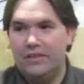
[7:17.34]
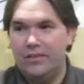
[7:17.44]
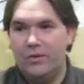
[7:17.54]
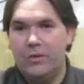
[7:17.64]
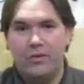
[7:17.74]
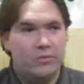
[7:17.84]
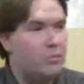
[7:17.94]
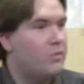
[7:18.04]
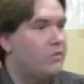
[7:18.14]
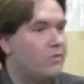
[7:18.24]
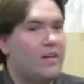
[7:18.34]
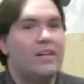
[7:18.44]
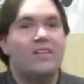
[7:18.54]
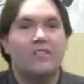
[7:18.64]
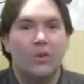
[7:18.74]
No, he's more than just that.
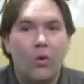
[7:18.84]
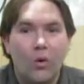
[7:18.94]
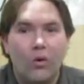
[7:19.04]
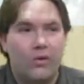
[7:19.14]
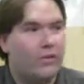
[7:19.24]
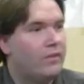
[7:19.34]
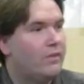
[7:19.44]
He's Lord.